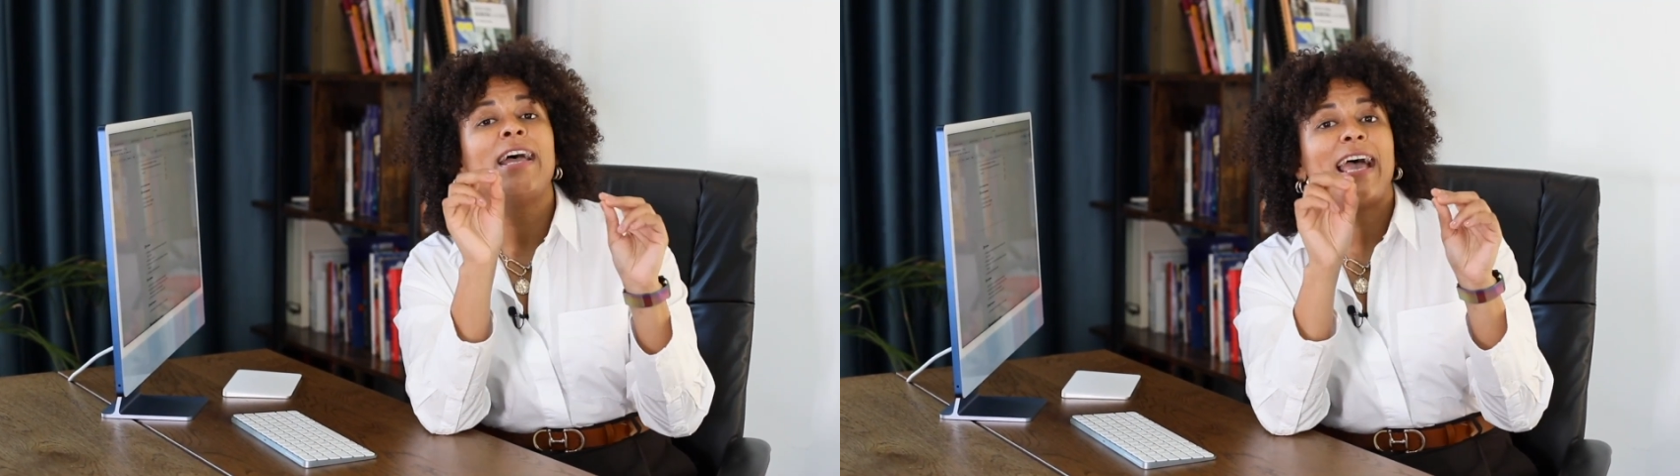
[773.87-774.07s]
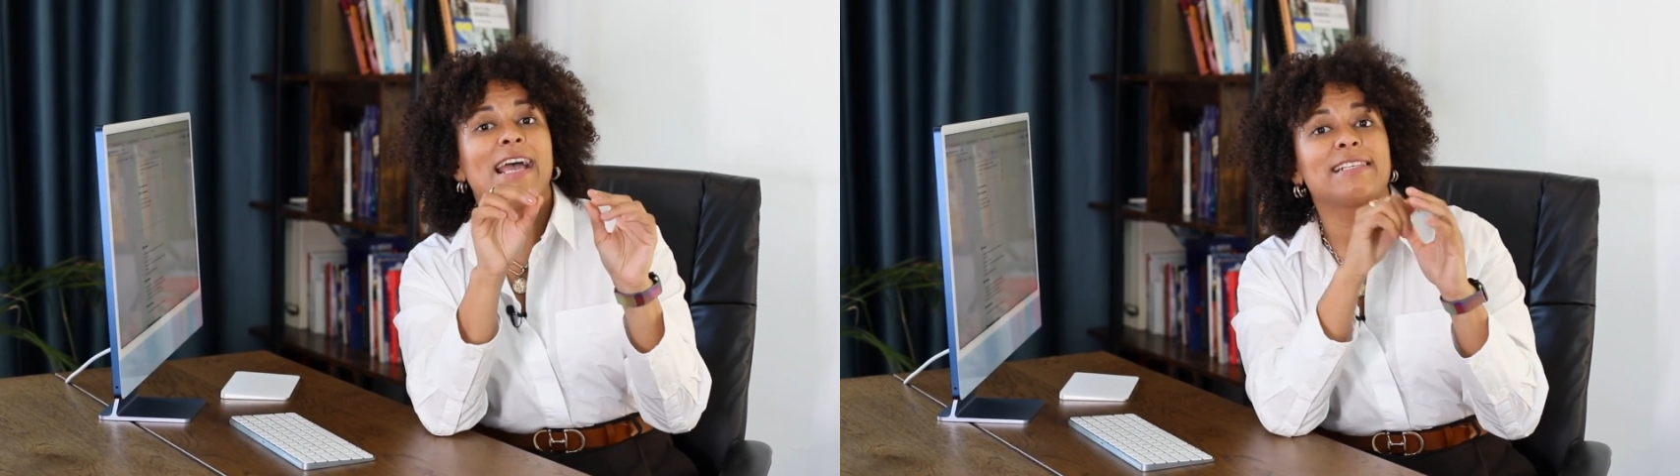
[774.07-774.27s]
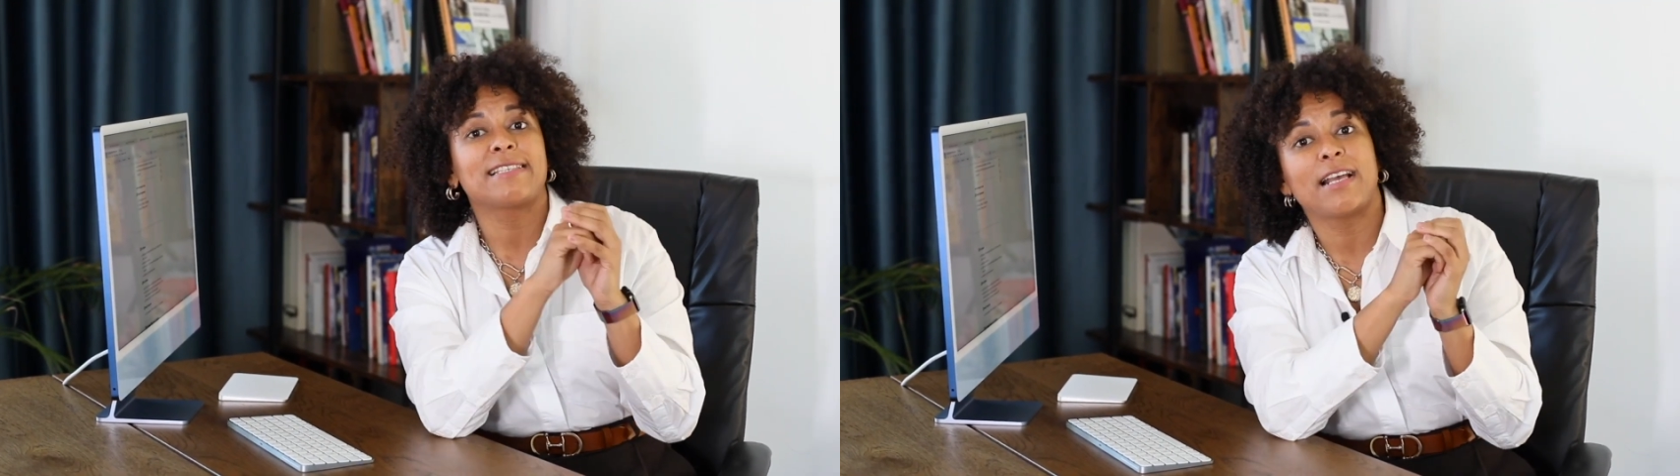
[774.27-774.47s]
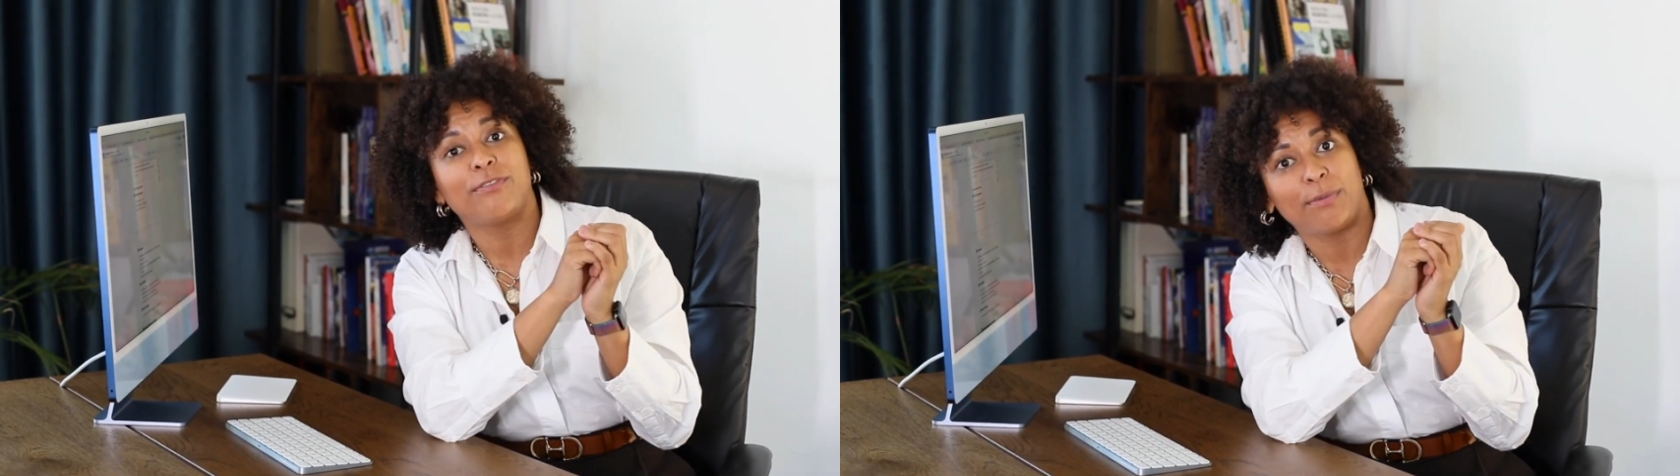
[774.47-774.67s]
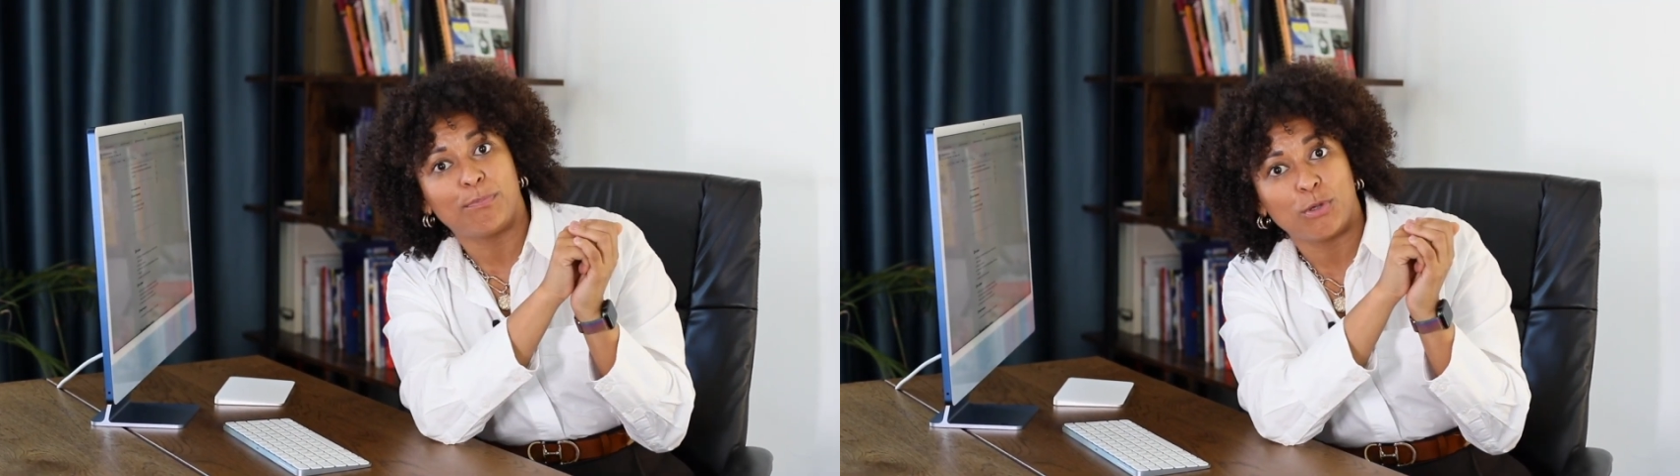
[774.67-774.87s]
as
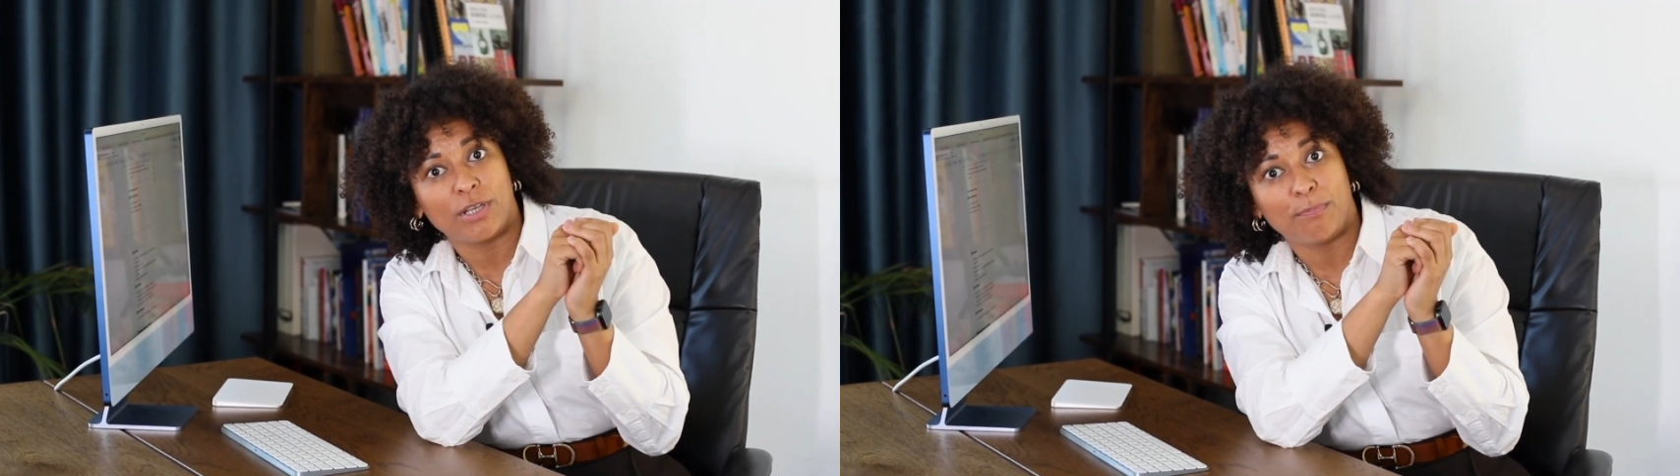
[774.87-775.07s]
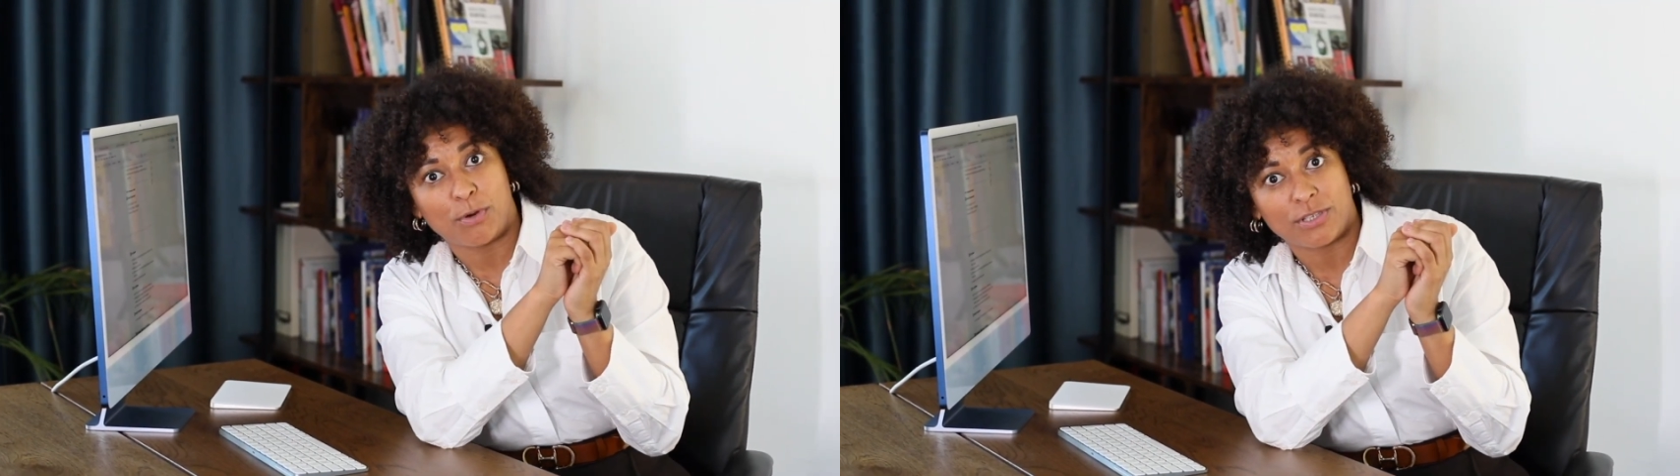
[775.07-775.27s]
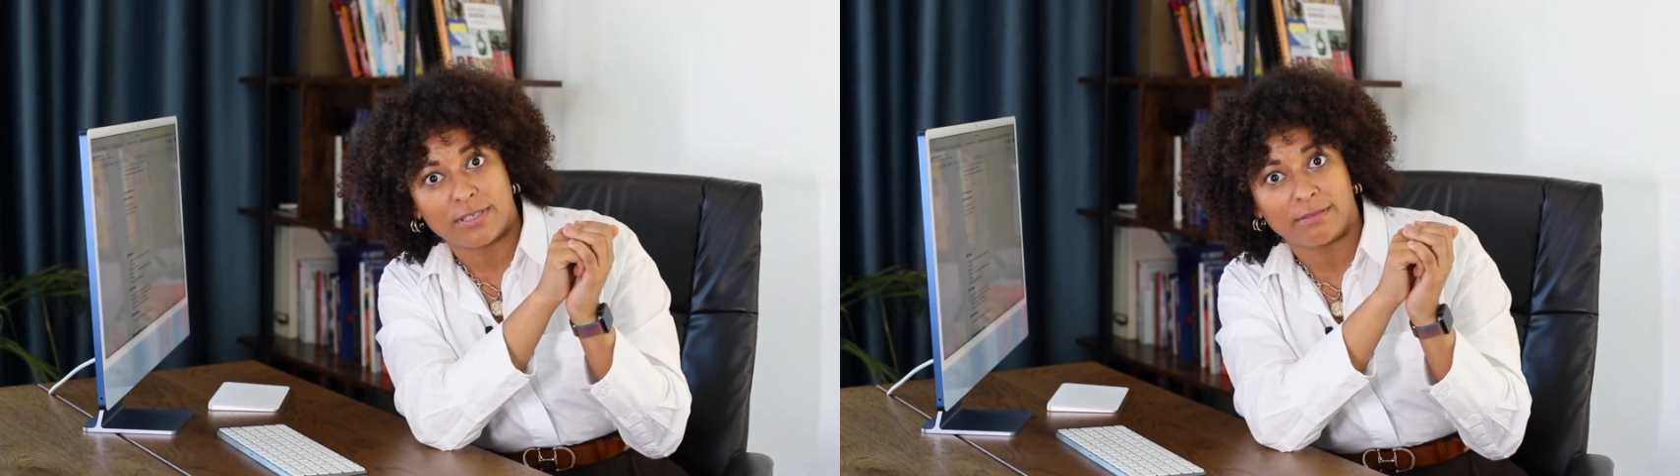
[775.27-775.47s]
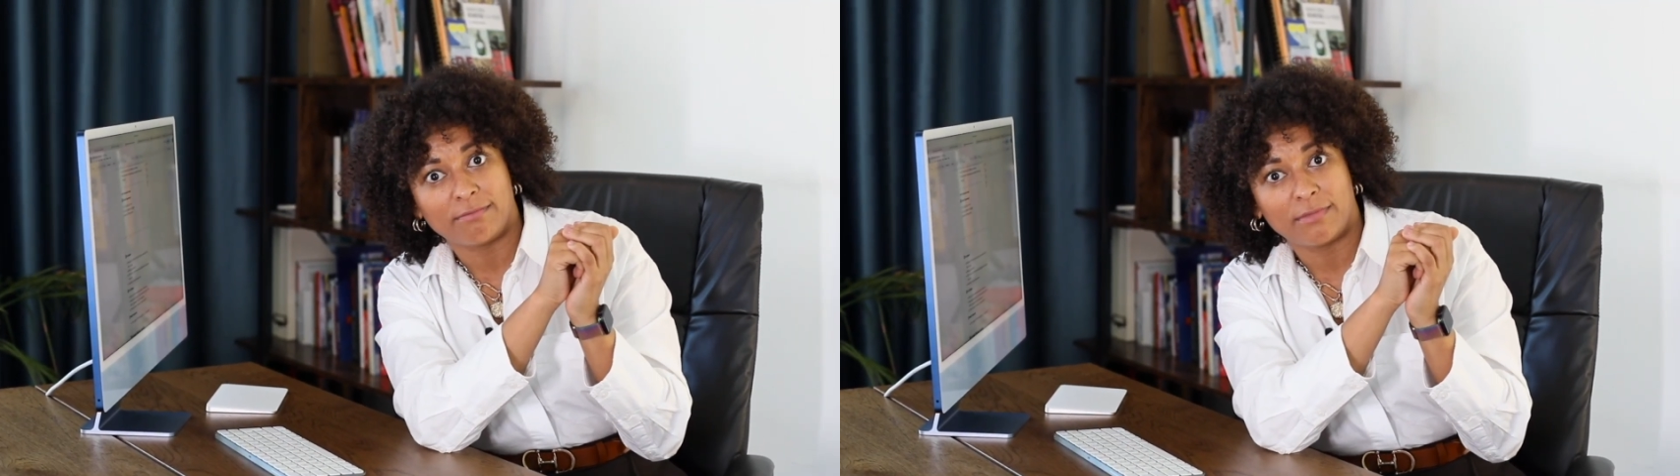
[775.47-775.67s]
self-employed person.